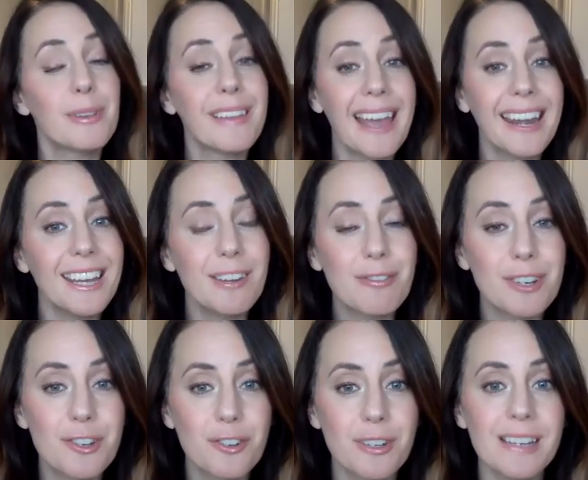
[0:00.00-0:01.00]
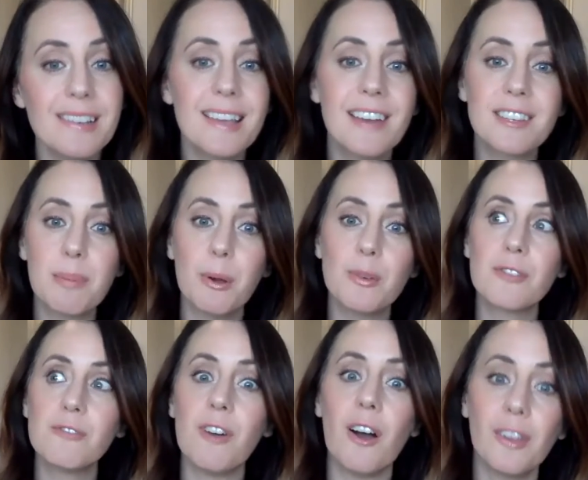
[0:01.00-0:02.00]
planning for treats as opposed to
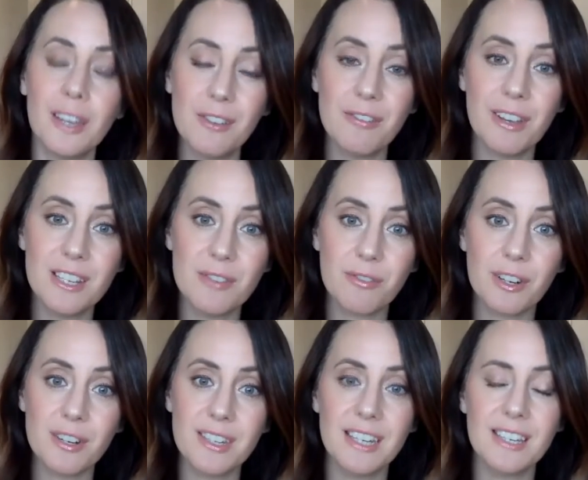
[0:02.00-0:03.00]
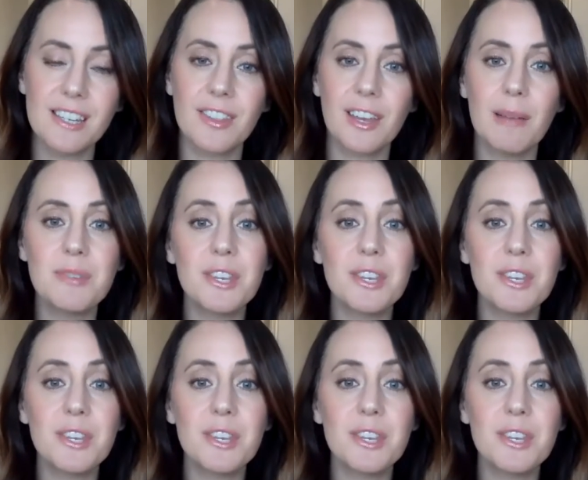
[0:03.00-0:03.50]
falling face first into them.